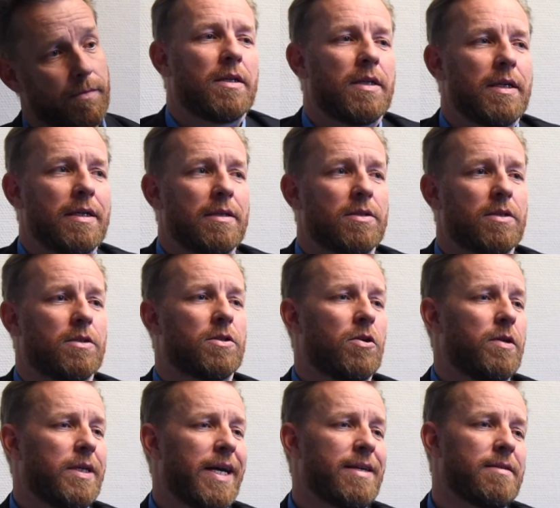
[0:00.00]
Yes. So
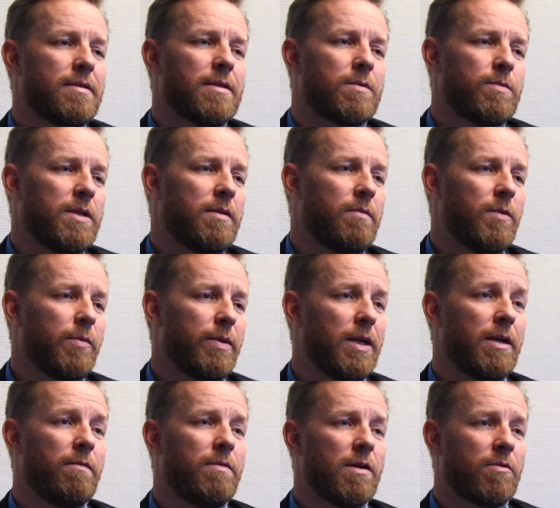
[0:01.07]
in essence, we
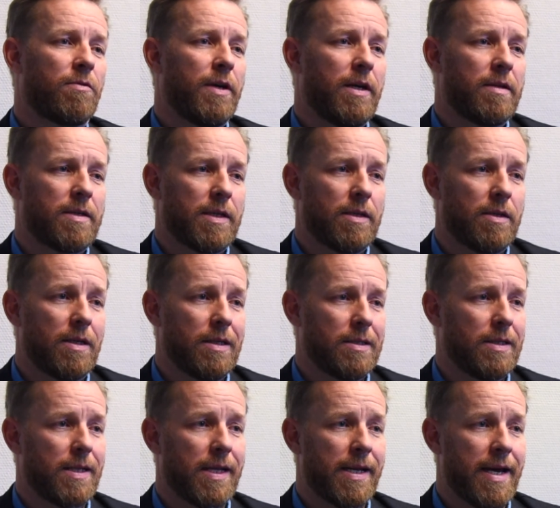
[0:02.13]
believe we have created technology
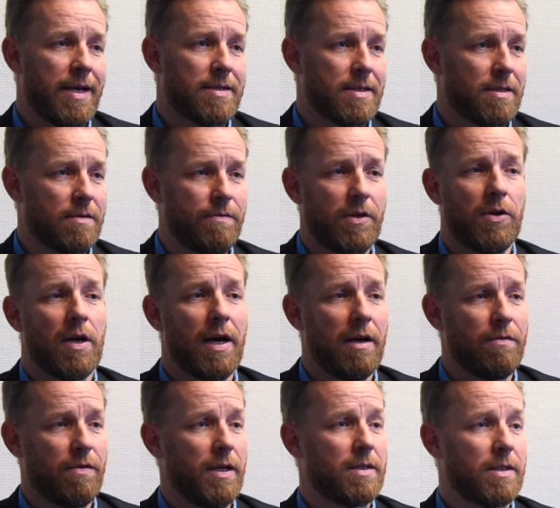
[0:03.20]
that has this very high
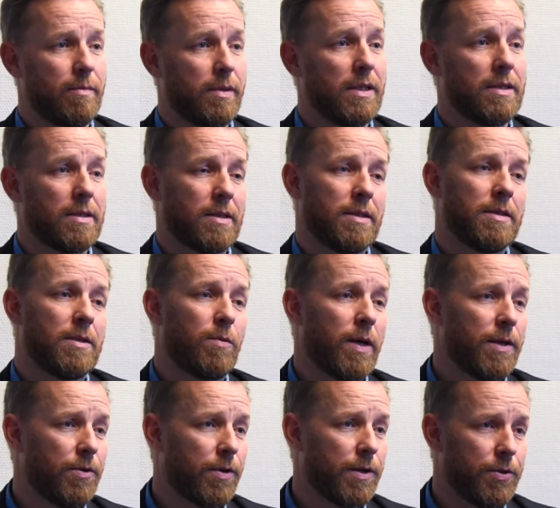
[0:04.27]
flexibility in the way
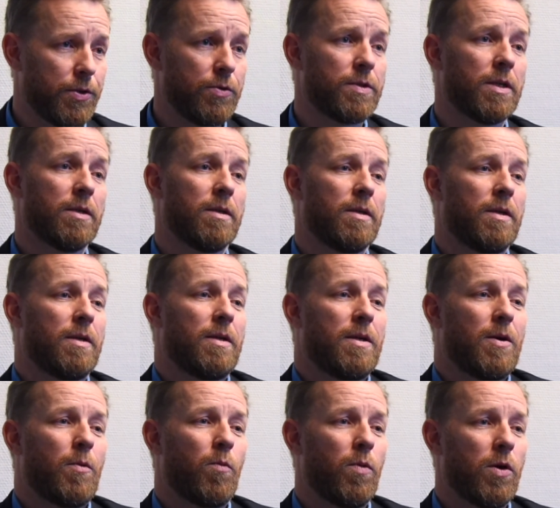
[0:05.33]
you can use it.
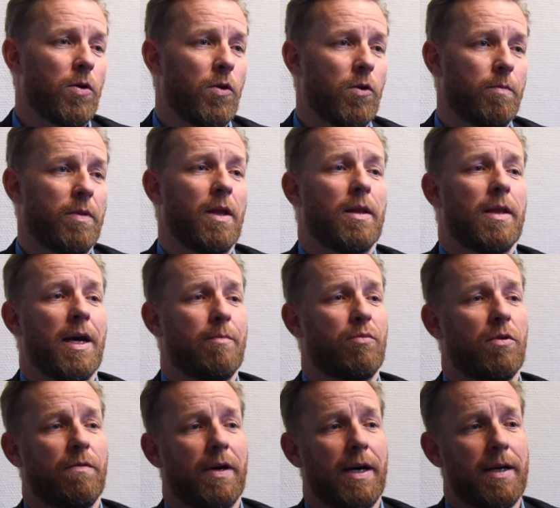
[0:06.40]
We hope that
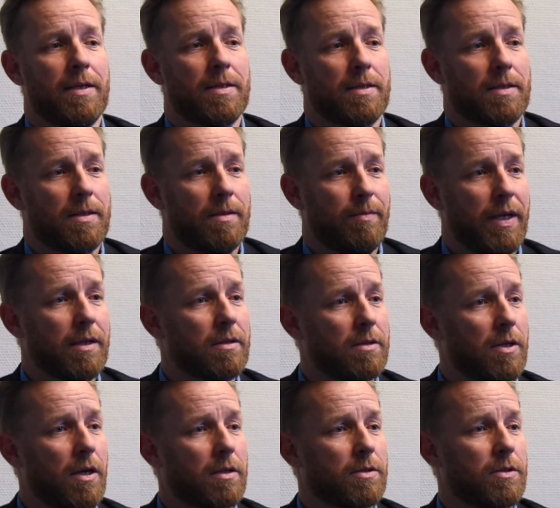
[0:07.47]
provides medical
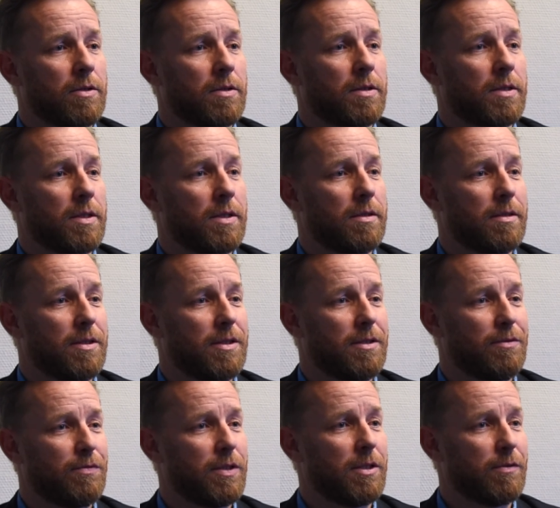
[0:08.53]
doctors in the
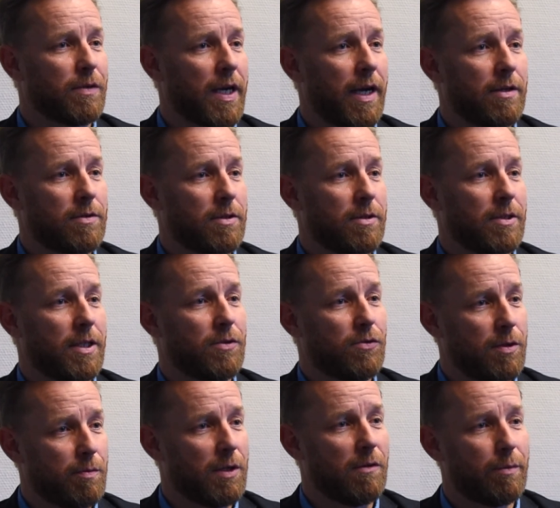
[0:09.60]
field of cancer and
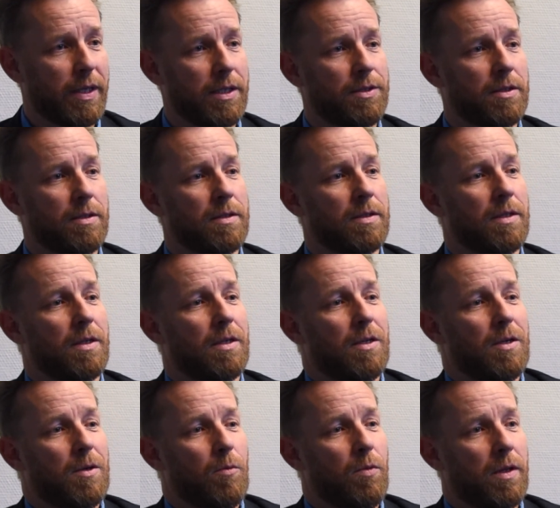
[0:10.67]
treatment of patients
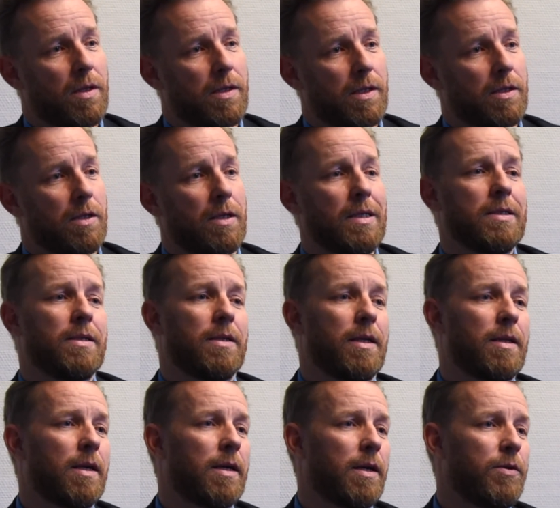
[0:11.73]
with a technology that
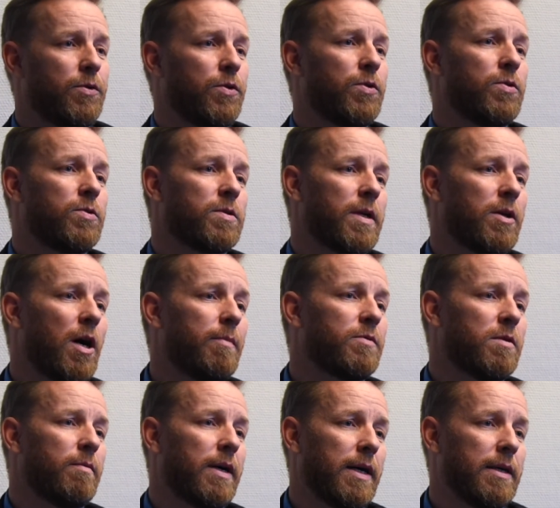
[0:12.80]
they can use and
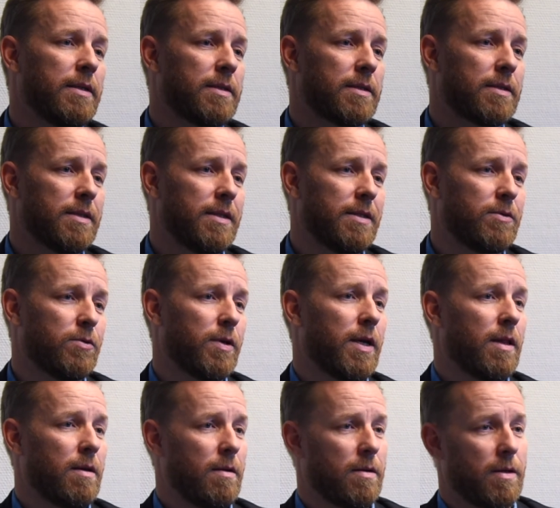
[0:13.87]
optimize
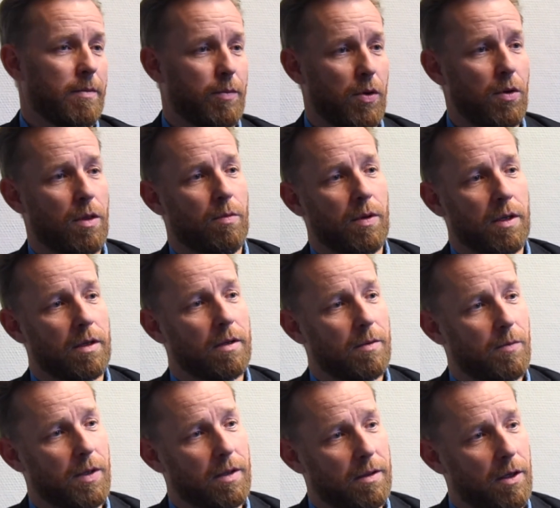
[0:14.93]
together, both
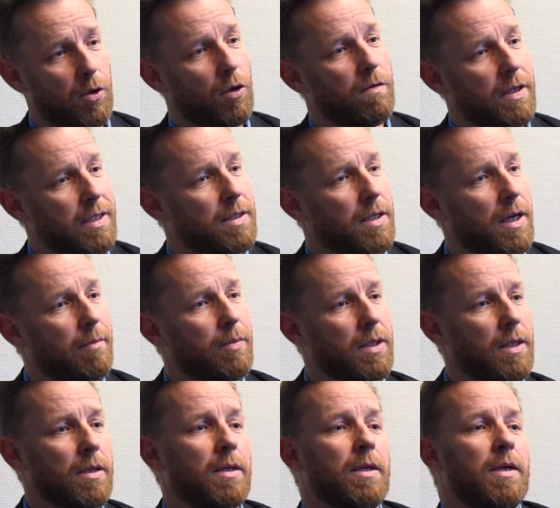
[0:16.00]
with Nanovi as a
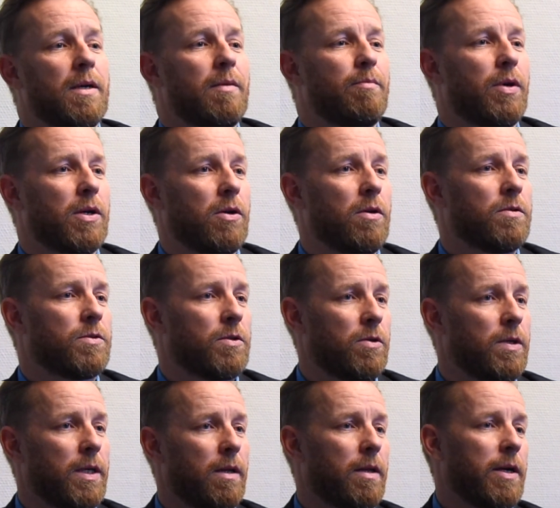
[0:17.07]
company, but also
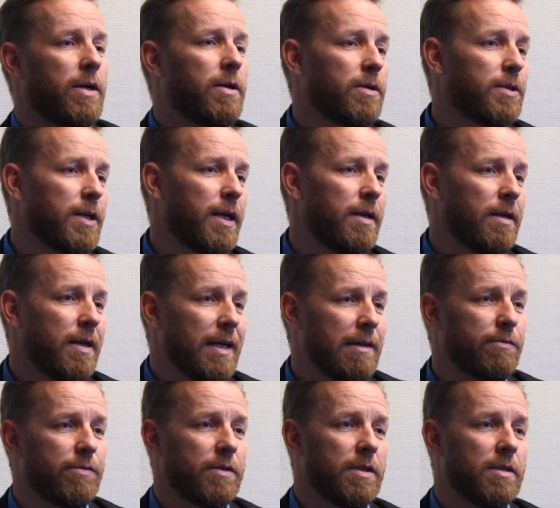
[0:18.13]
in their daily
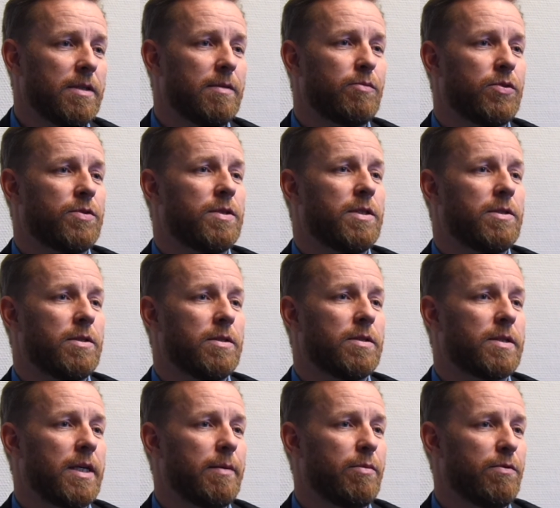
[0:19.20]
life in procedures
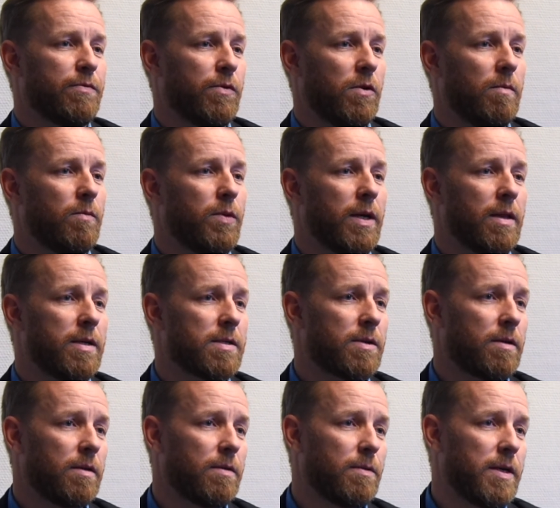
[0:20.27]
they perform, where
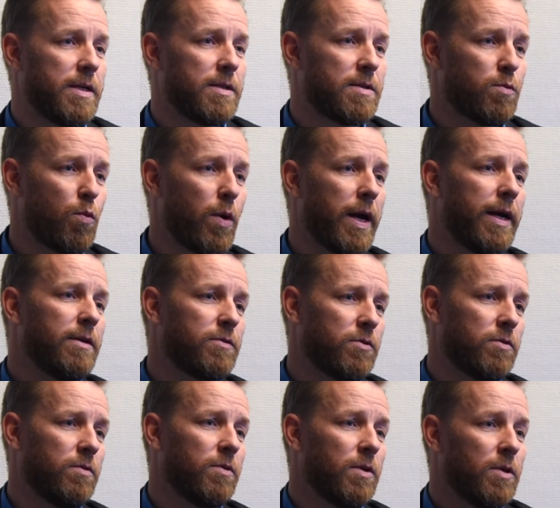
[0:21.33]
there's ways
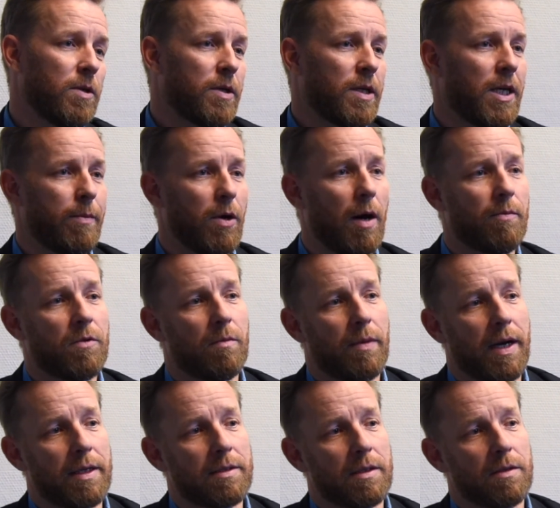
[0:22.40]
to keep
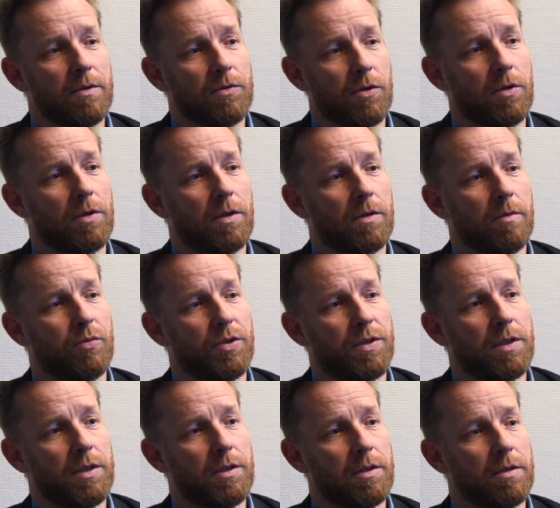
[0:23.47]
optimizing surgical
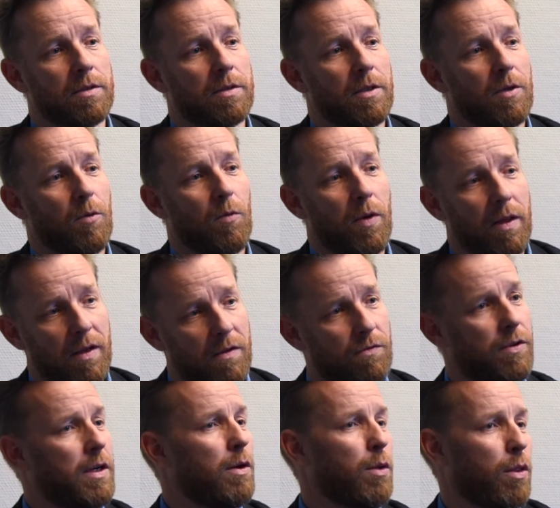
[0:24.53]
procedures, whether it's
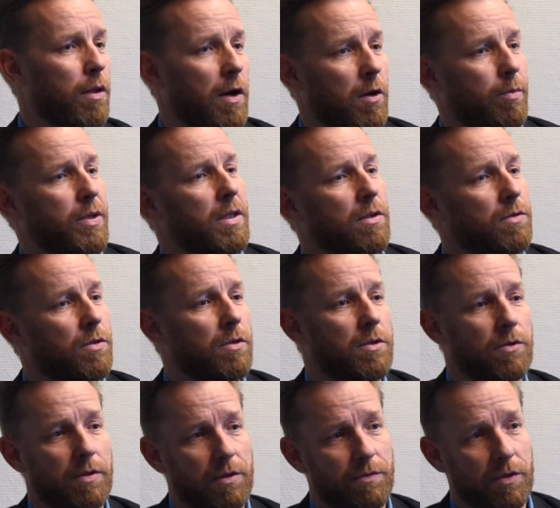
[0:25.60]
radiotherapy or
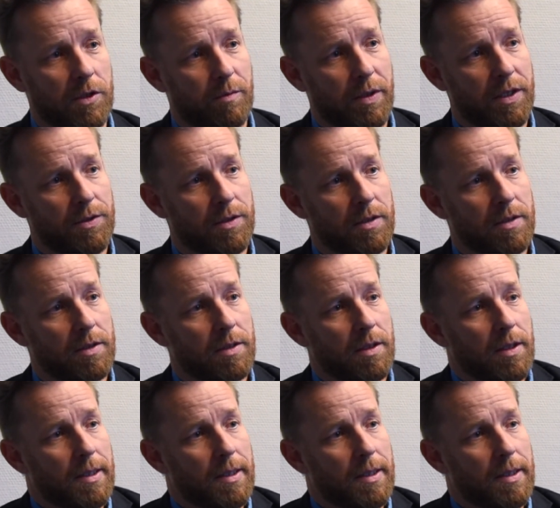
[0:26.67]
surgery for the patients.